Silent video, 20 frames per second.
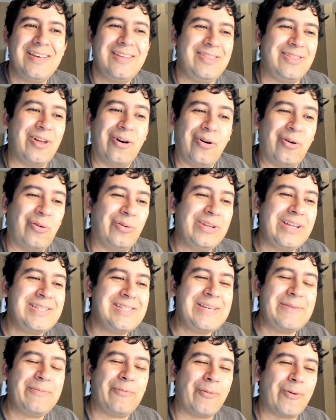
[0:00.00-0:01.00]
The only
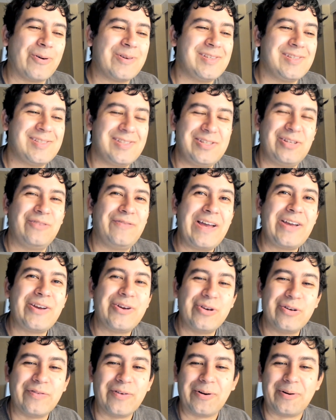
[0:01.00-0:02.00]
team worse is still
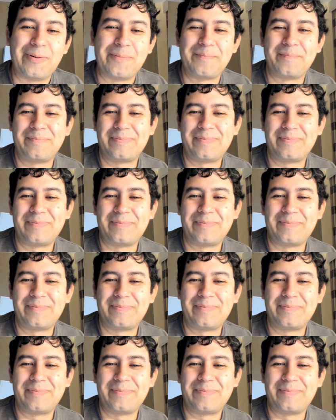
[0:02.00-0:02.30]
Vancouver.